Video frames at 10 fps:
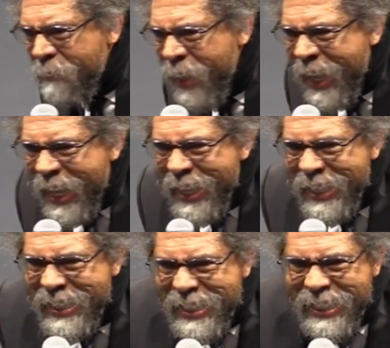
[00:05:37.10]
and
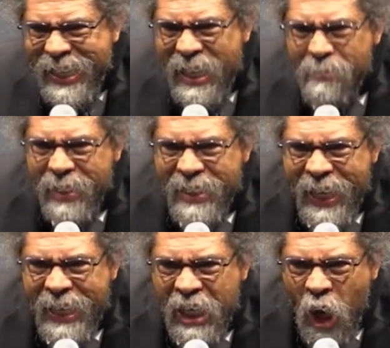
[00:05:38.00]

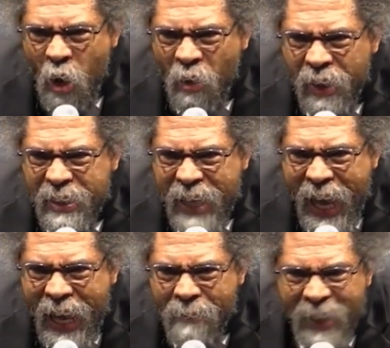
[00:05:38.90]
intimidated all the
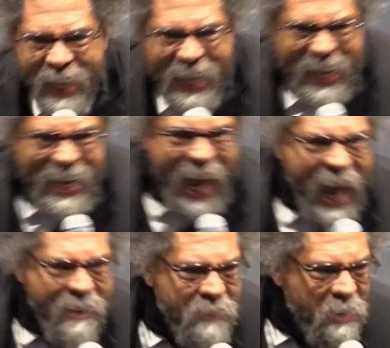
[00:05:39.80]
time,
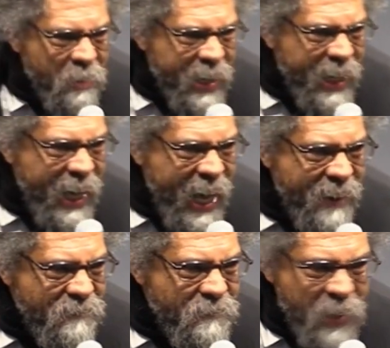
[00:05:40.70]
laughing when it ain't
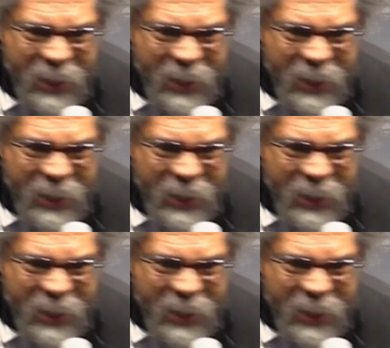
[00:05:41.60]
funny,